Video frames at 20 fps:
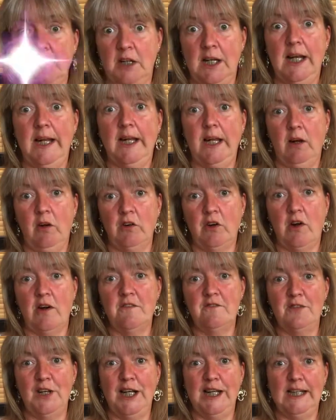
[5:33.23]
clicking on our
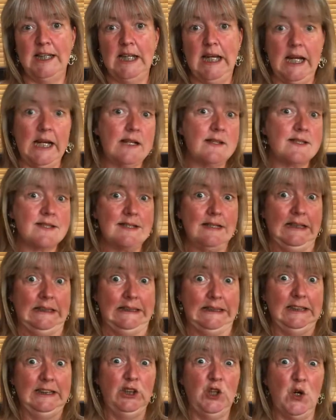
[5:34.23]
affiliate links.
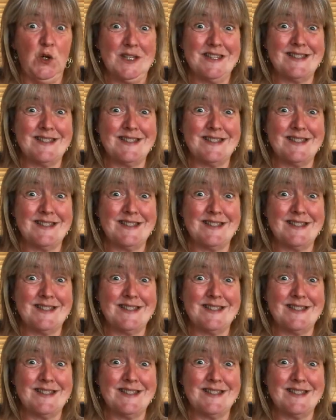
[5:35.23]
Good